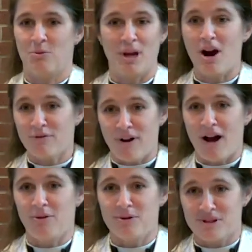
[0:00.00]
We are
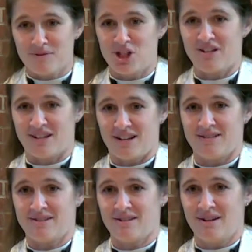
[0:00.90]
followers of
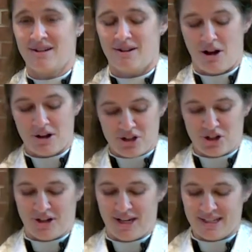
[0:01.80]
Jesus on a
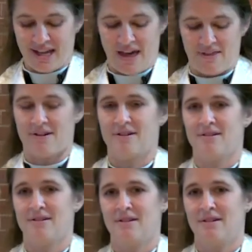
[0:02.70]
journey together,
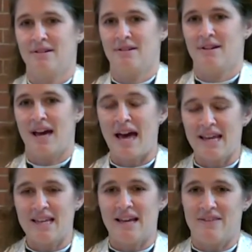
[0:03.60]

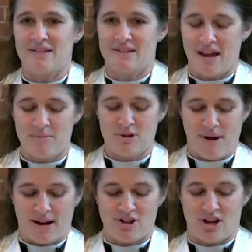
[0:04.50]
headed in the same
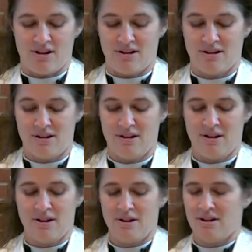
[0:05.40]
direction,
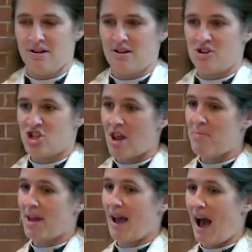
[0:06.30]

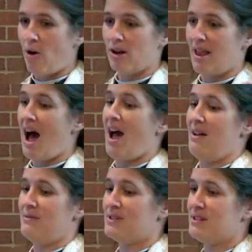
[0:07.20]
shaping our
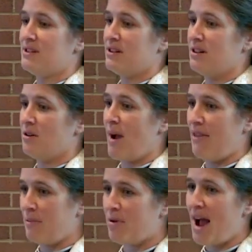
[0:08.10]
lives
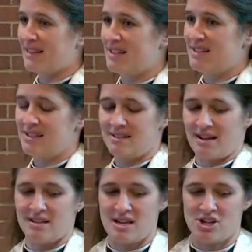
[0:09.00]
around the practices
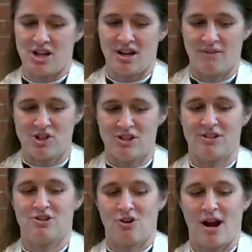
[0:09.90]
and teaching of
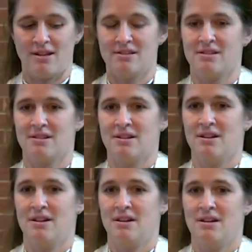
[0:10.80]
Jesus Christ
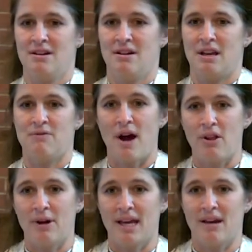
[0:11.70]
and
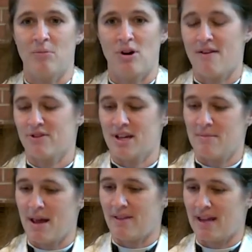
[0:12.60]
following him wherever
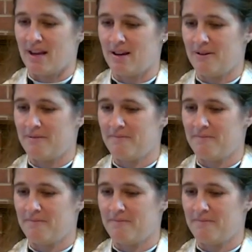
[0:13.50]
he may lead.